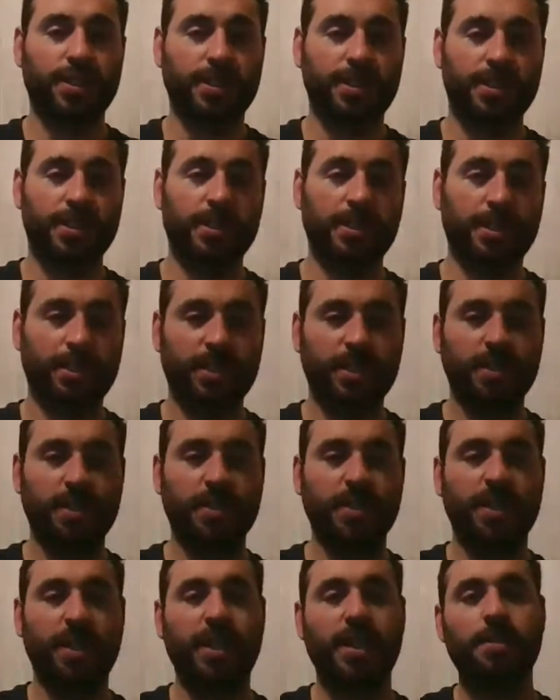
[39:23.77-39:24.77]
The
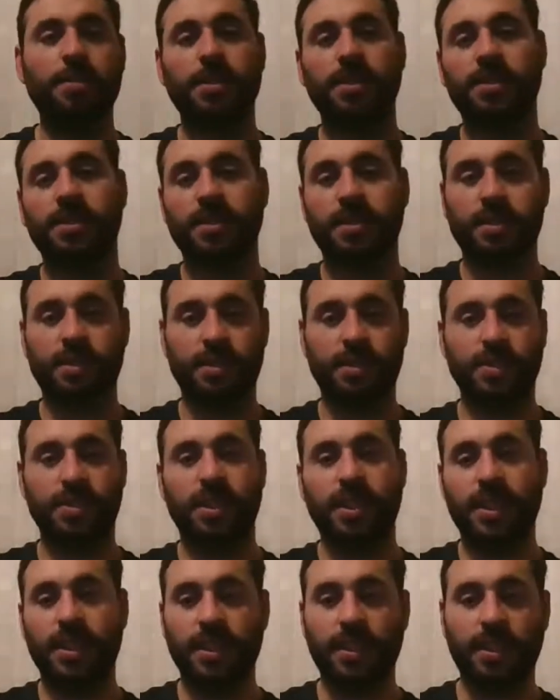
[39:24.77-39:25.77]
internal diameter, the
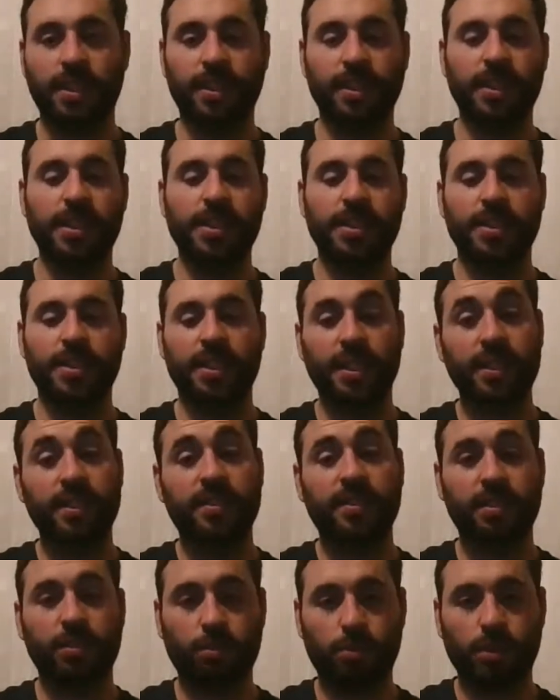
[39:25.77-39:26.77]
length. The
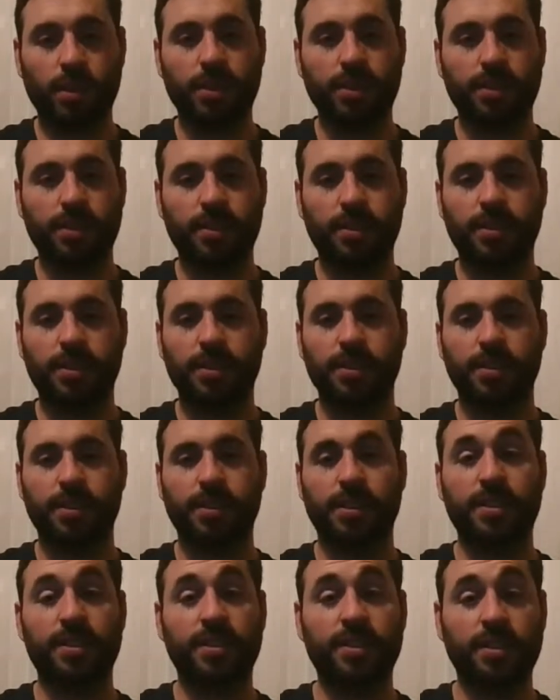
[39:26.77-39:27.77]
length is right.
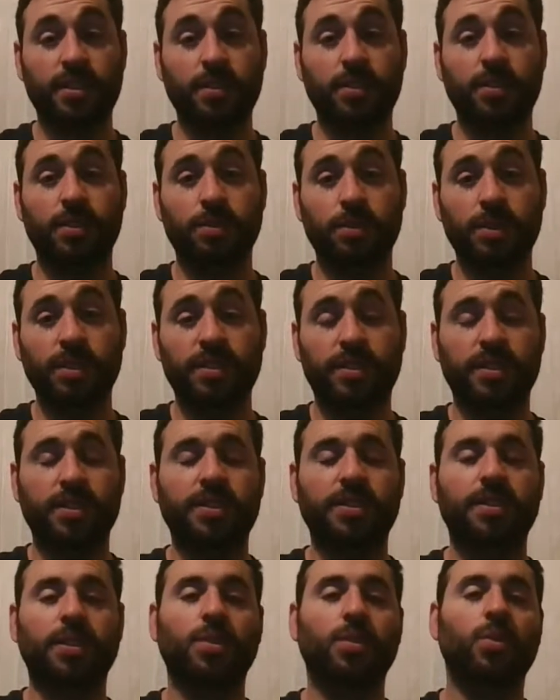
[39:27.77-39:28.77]
This is the only
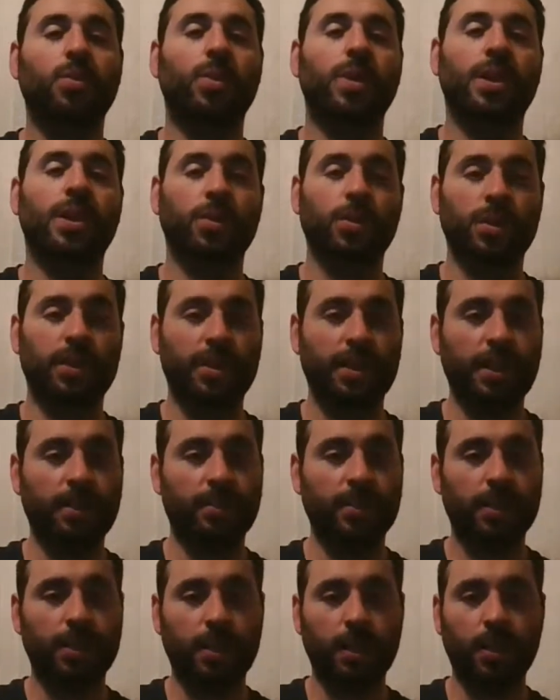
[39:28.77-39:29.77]
reason why we
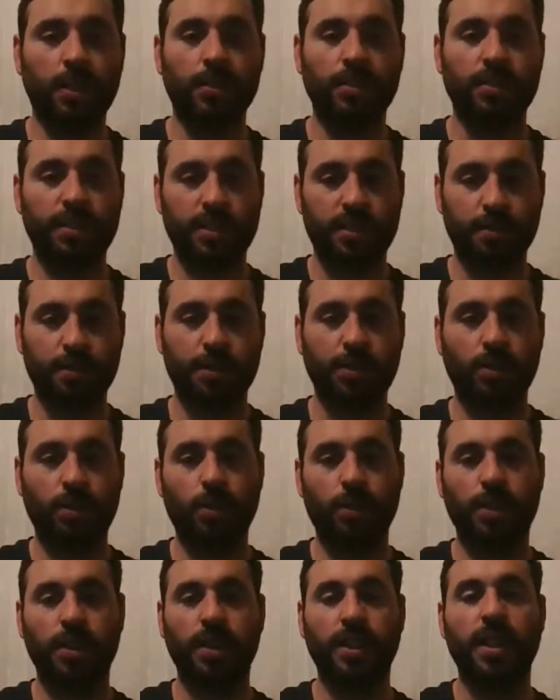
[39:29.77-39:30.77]
haven't lost as much
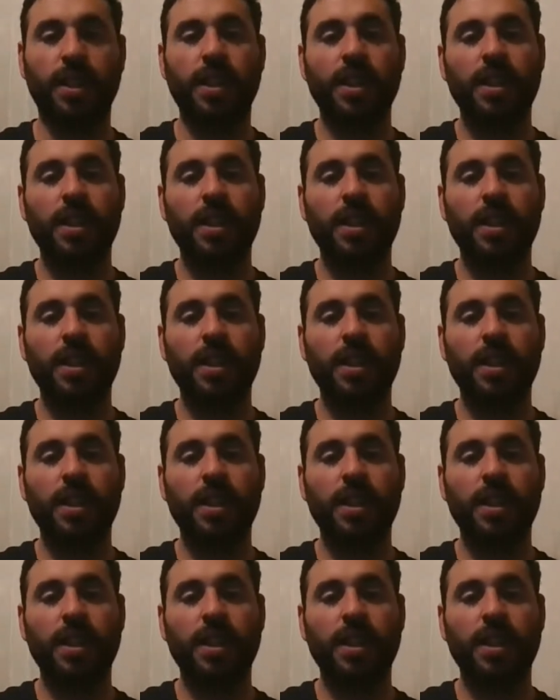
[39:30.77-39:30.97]
torque.